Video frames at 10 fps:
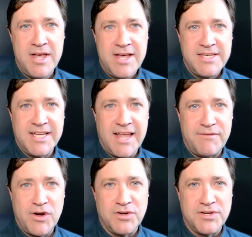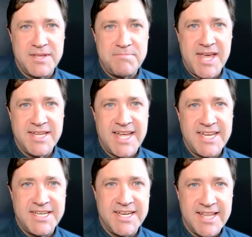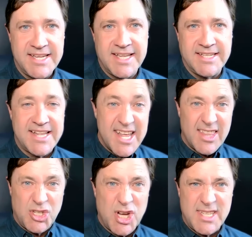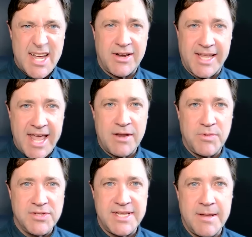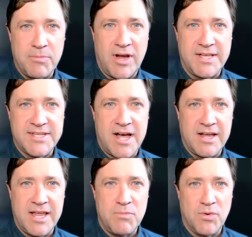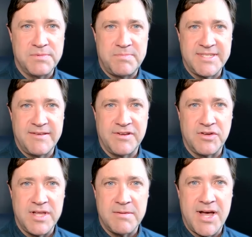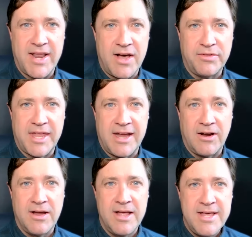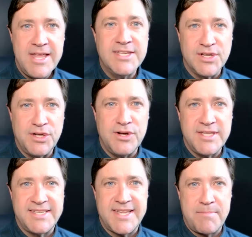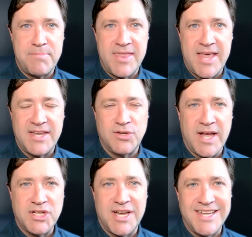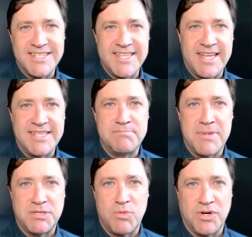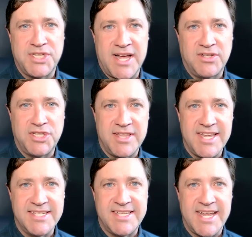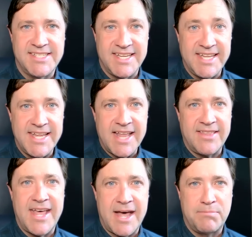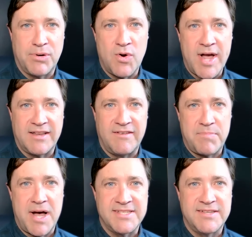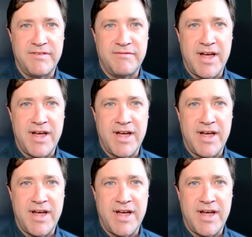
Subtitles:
to get voters to pay attention to these things. I think the shutdown, again, when you see Democrats talking more specifically about healthcare, is a good step in that direction. I just think it's much more challenging these days to get that proactive, positive